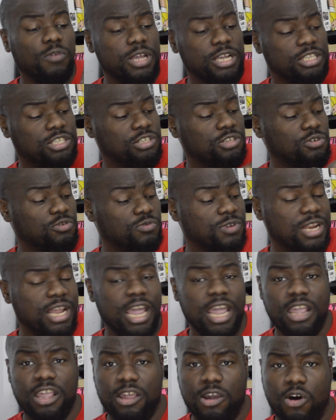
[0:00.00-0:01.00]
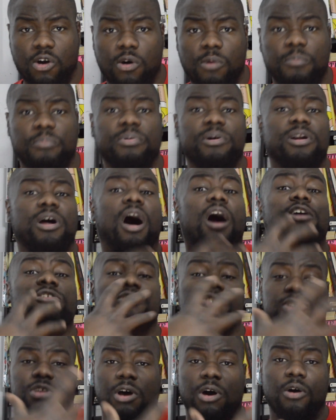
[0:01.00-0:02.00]
only to Nino, but
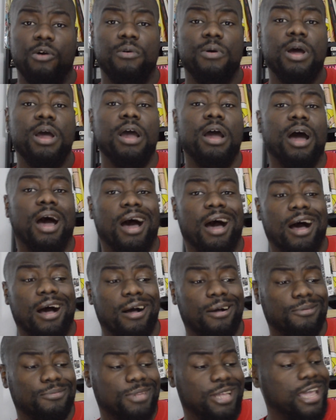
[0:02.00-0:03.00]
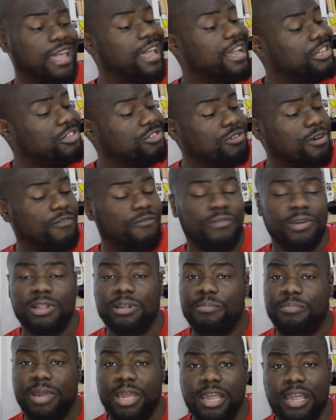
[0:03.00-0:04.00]
also the history of
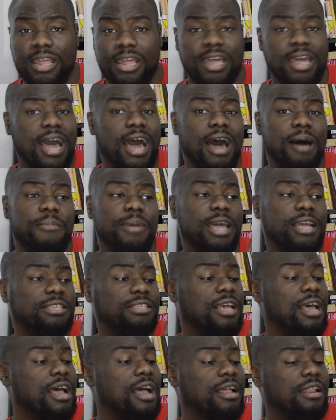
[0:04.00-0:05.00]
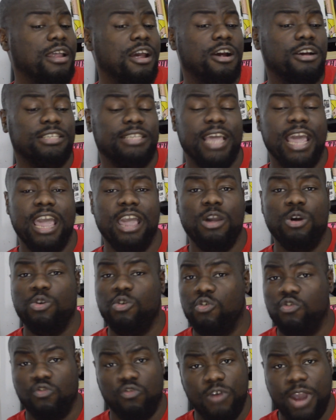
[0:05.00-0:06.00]
Philippine comics. There's a
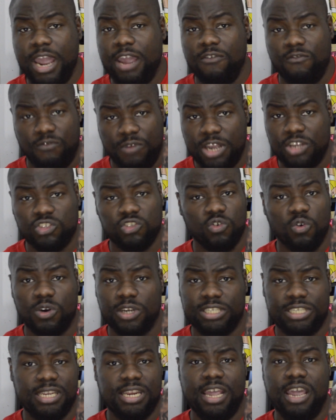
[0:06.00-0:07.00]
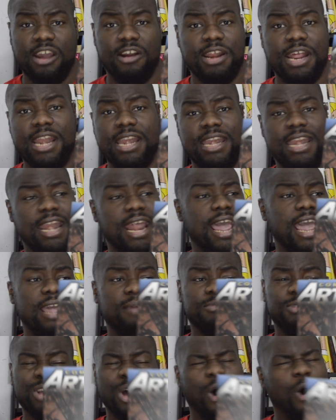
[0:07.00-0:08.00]
great resource in here that
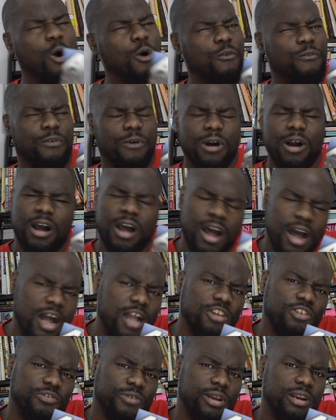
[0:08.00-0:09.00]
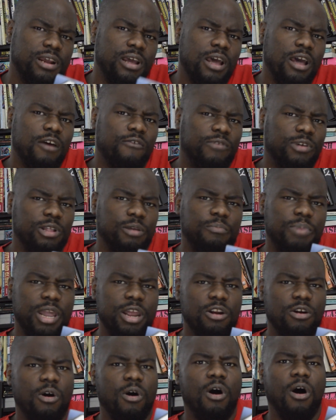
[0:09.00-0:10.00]
names over 100
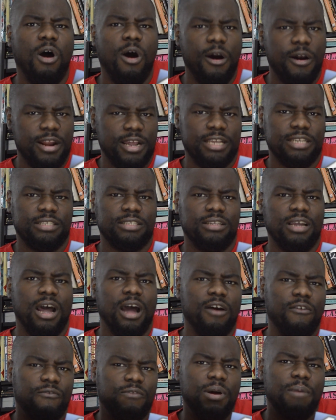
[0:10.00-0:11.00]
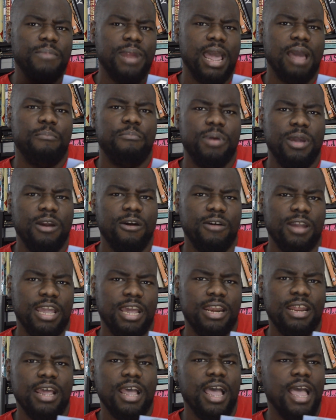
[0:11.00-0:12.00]
Filipino artists from that
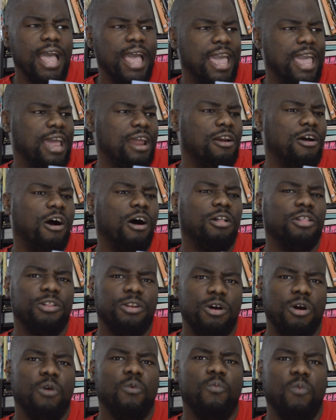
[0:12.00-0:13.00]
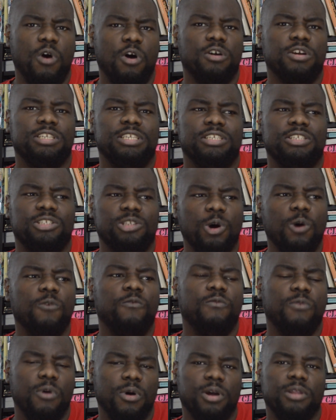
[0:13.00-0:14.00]
period and all of their works and so
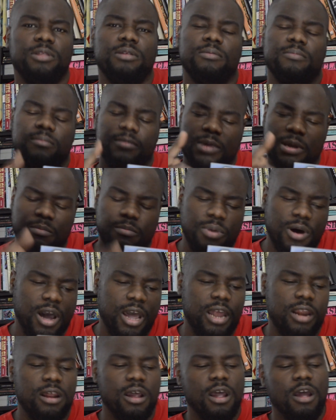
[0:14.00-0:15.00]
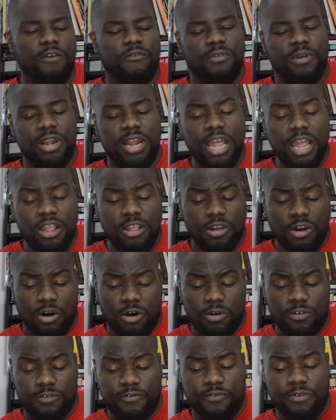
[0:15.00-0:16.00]
forth. But for
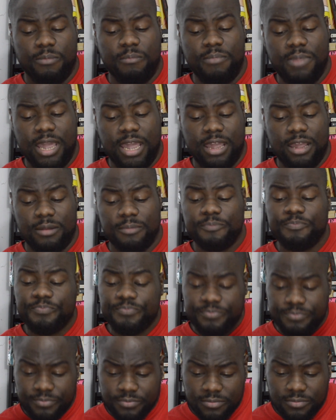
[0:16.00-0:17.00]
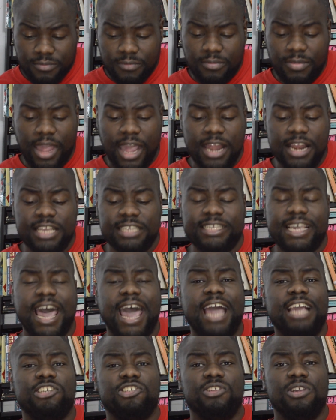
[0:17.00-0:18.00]
Nino, for me, this
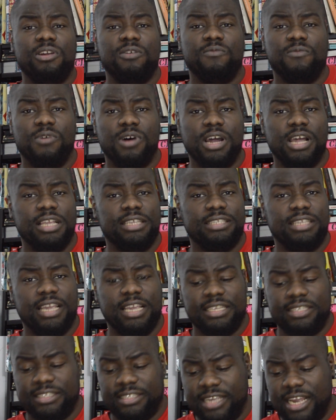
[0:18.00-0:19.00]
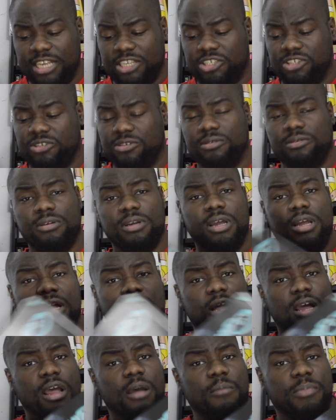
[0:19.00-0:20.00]
actually was essential
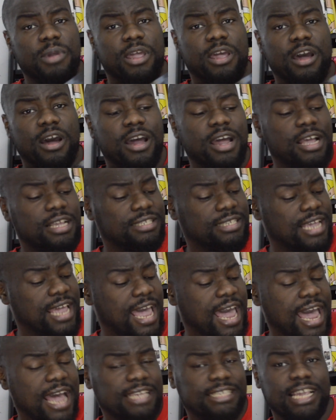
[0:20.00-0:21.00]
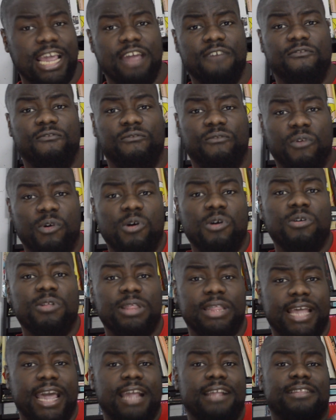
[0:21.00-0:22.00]
because it has a
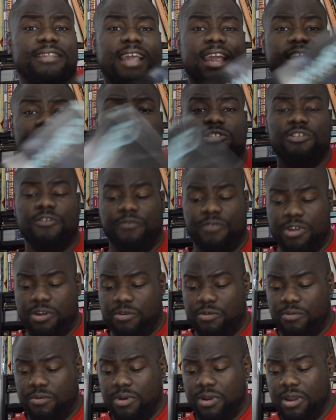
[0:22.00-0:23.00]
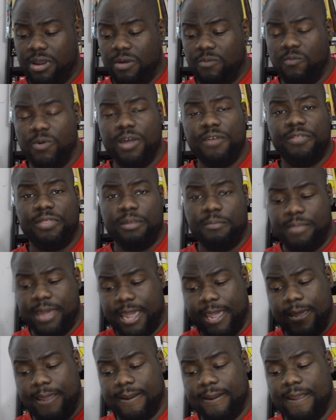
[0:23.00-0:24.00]
full-length interview with the
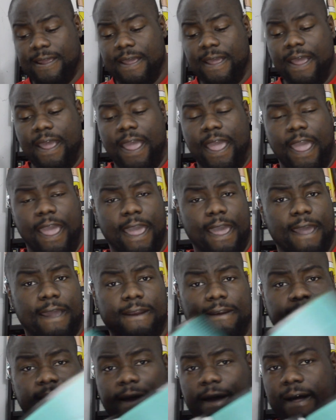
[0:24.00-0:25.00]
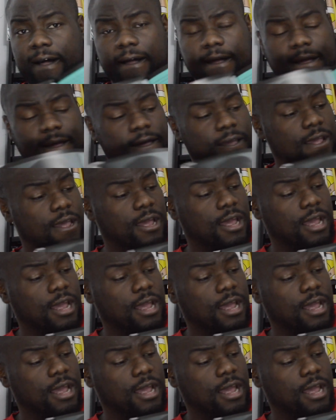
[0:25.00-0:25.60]
man. And I